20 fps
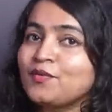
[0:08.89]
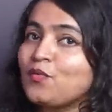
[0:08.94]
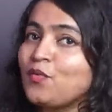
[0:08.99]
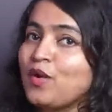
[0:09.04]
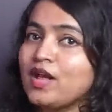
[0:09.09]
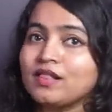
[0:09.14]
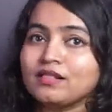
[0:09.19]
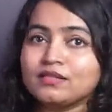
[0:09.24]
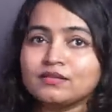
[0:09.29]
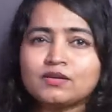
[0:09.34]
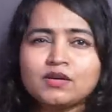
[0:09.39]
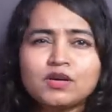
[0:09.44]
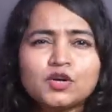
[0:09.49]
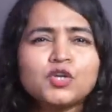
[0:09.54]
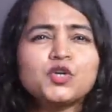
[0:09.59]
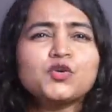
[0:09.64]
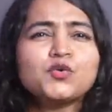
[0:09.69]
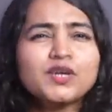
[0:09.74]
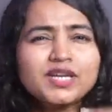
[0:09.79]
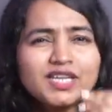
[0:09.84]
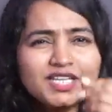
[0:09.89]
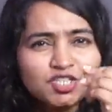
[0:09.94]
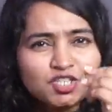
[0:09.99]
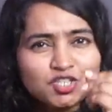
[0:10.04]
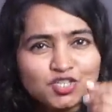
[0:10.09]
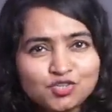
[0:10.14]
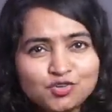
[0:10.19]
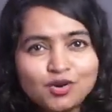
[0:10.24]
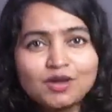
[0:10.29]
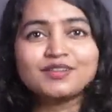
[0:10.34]
well, you really
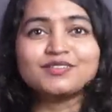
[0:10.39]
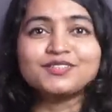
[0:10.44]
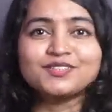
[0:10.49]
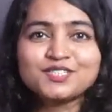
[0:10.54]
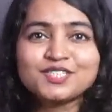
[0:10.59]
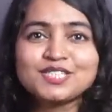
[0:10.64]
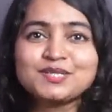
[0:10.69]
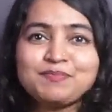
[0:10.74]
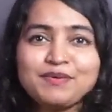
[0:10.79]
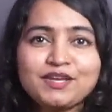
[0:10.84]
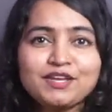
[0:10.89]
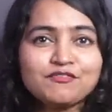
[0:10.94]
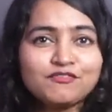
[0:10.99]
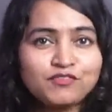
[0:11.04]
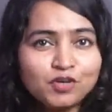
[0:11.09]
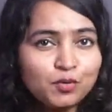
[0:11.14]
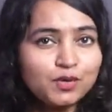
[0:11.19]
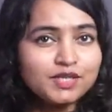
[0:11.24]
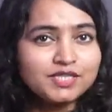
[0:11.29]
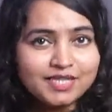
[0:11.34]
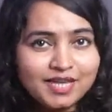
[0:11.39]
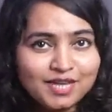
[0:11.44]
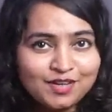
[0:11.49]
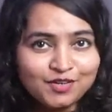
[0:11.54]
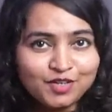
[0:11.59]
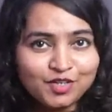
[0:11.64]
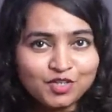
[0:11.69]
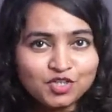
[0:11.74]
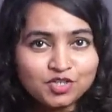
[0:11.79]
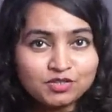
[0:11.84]
struggle to speak fluent
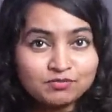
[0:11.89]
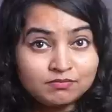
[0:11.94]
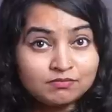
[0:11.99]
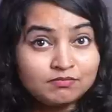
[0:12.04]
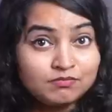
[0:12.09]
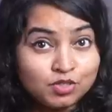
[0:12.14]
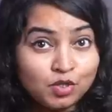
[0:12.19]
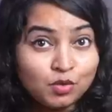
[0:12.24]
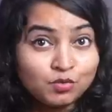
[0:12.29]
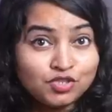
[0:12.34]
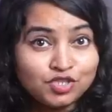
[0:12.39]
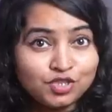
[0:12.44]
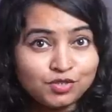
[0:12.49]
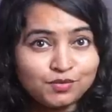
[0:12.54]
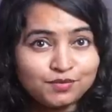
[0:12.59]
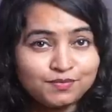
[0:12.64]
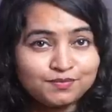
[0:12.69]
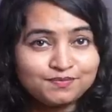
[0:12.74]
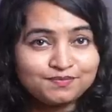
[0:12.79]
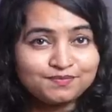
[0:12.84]
English, don't you?